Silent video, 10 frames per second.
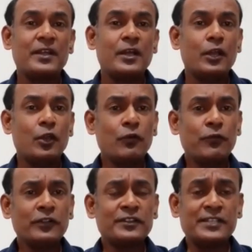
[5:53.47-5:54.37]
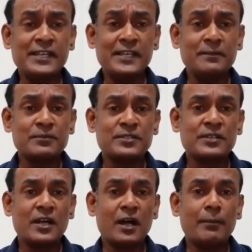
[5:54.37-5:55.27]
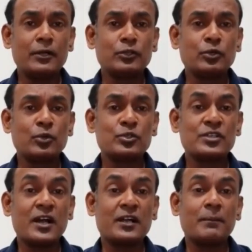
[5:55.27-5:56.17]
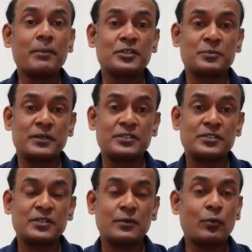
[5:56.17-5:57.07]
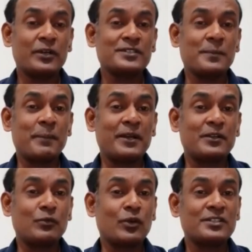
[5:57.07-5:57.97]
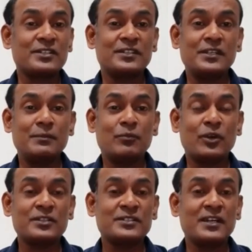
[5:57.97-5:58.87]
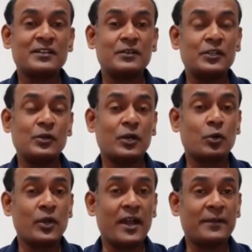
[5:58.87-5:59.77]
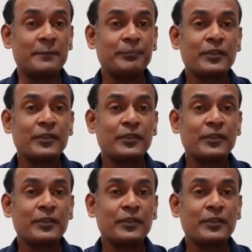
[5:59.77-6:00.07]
Look for themes among those accomplishments. What is the pattern? What is the theme? What is that you are good at?